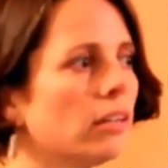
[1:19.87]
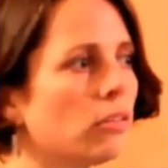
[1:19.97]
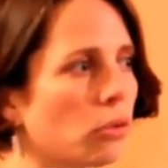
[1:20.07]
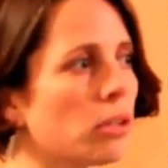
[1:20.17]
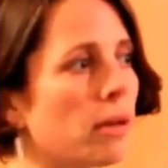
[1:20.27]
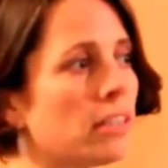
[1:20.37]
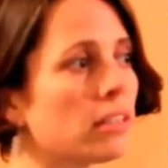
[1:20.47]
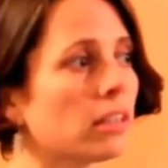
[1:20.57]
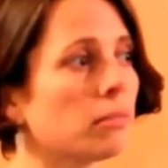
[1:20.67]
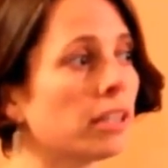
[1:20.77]

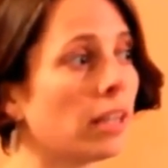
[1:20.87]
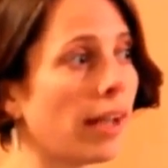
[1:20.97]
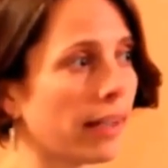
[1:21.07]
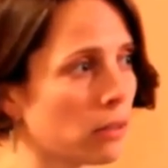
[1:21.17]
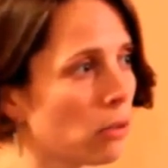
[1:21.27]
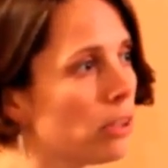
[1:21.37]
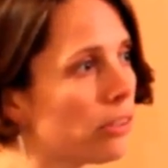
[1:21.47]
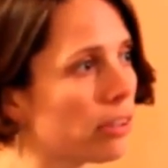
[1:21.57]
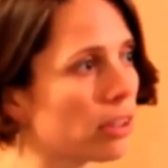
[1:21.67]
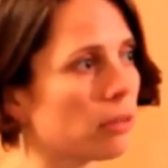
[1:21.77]
documenting them and
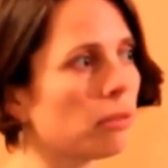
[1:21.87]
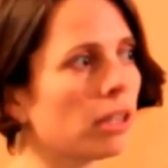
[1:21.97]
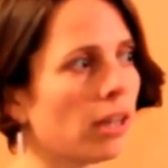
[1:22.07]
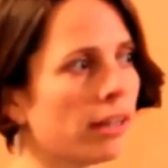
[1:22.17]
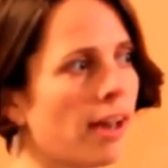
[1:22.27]
acknowledging them and